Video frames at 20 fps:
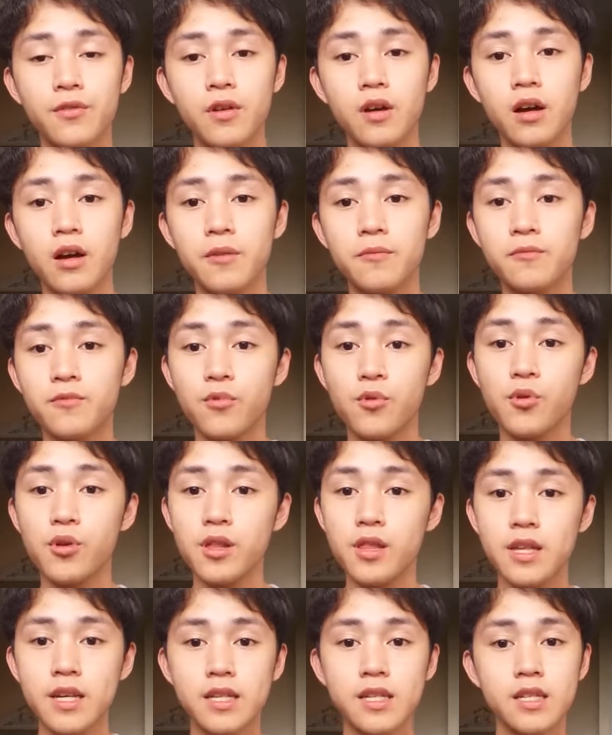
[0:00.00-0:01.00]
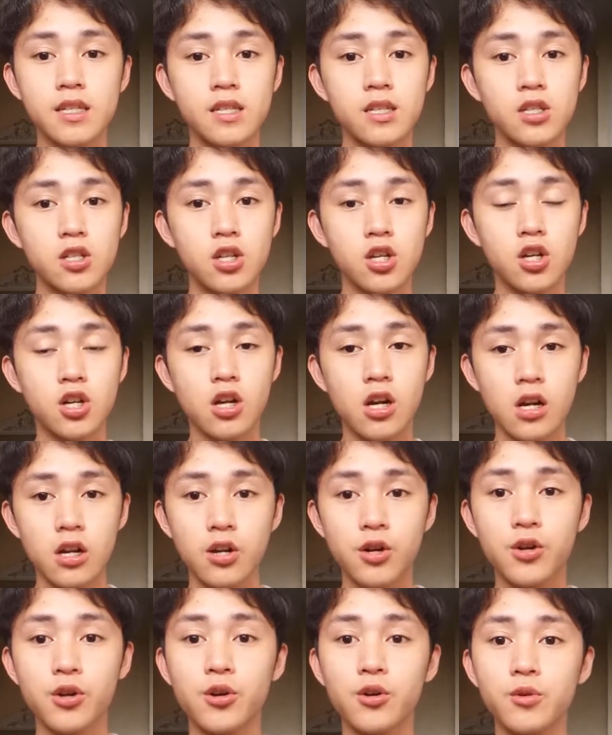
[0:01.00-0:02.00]
um, for this
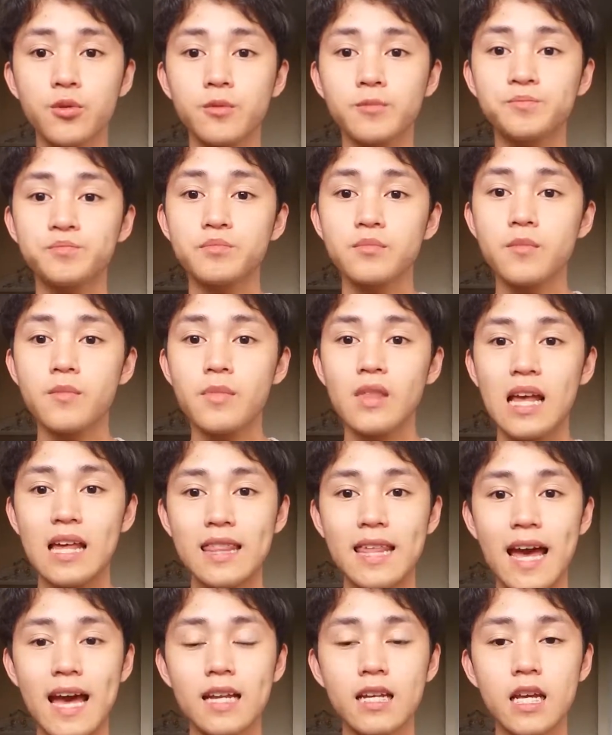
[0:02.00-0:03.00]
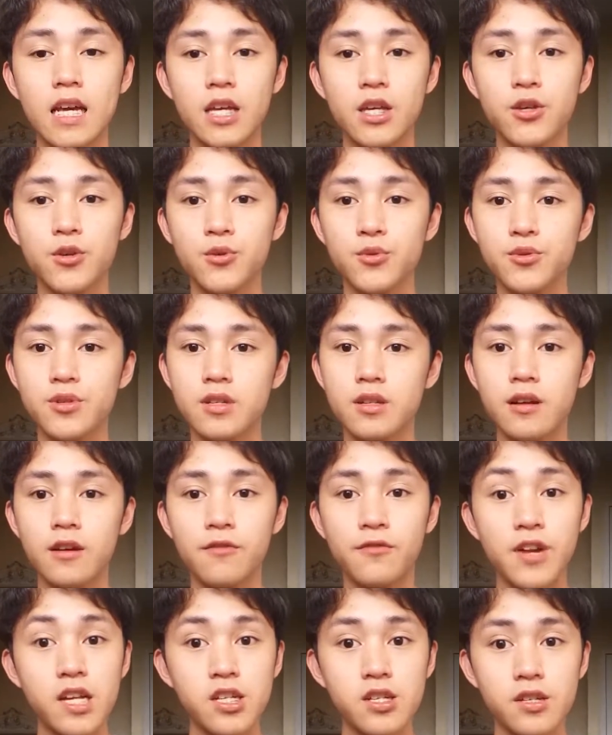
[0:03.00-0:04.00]
group that they use
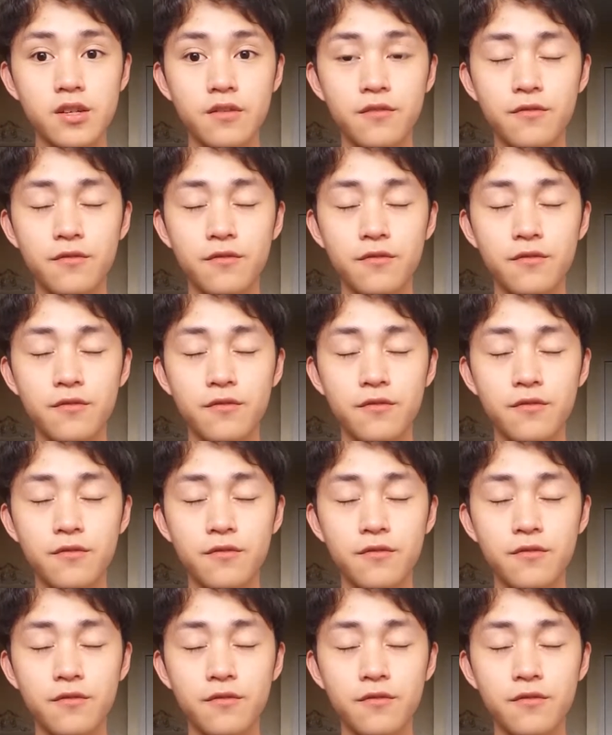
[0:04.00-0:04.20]
the fresh,